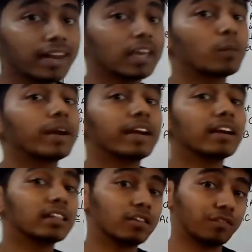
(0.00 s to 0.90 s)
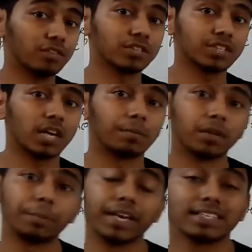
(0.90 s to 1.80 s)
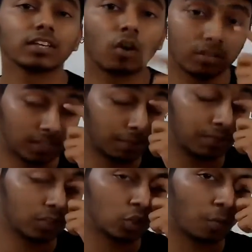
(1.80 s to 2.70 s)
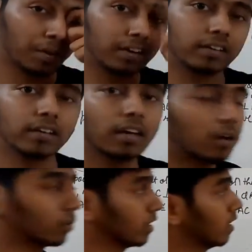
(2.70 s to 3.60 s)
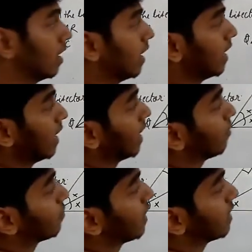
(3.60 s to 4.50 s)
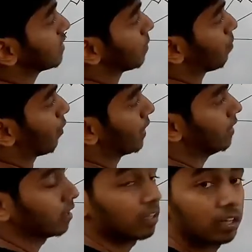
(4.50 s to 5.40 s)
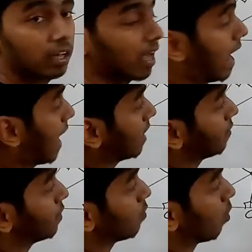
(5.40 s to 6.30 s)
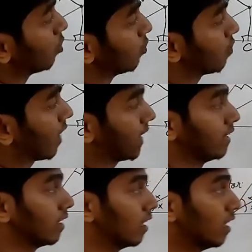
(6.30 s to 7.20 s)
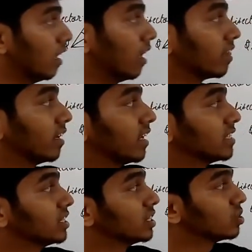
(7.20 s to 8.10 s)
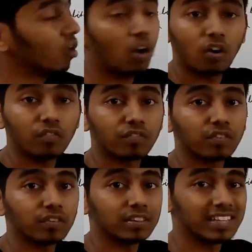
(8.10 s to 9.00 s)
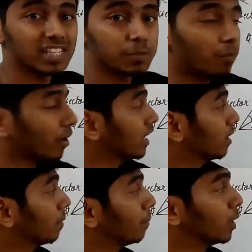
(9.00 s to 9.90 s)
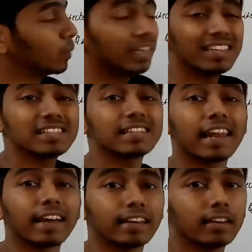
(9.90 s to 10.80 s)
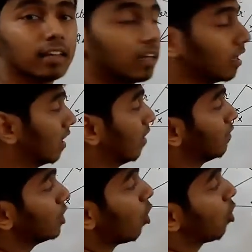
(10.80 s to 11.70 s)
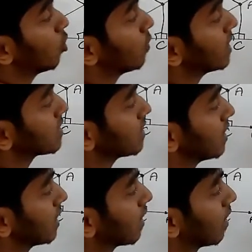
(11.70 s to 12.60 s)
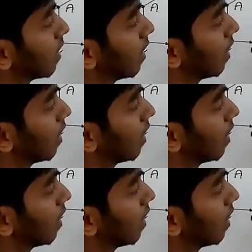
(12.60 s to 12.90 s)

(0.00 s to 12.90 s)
Like we did in the first chapter, basic concepts in geometry. Okay, if there is a point and if you want to find the distance of this point between this line, we always take